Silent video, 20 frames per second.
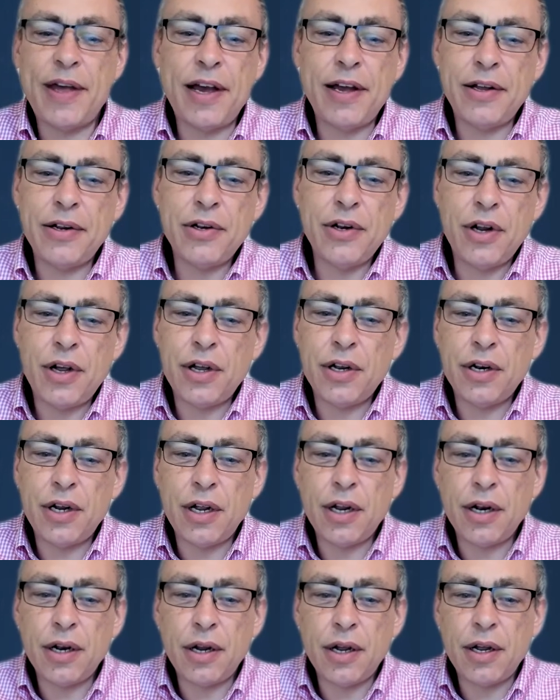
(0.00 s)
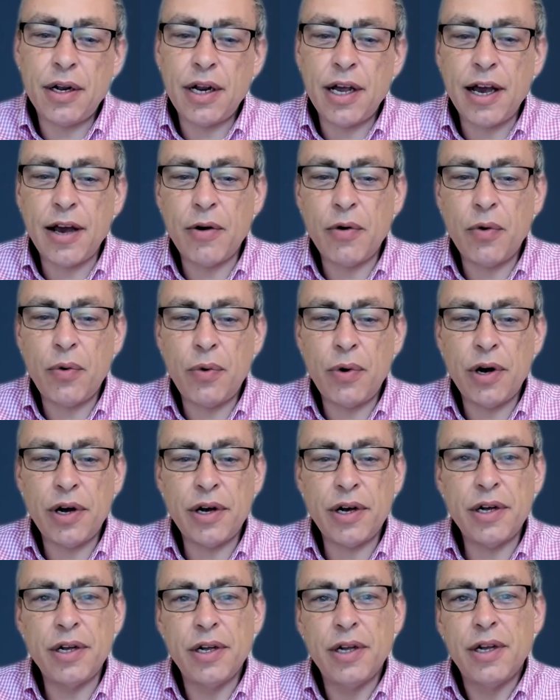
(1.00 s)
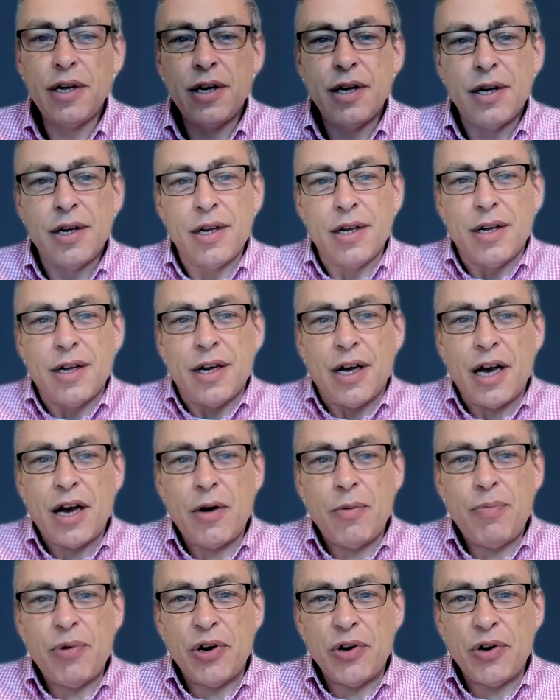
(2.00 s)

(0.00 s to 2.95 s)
that and how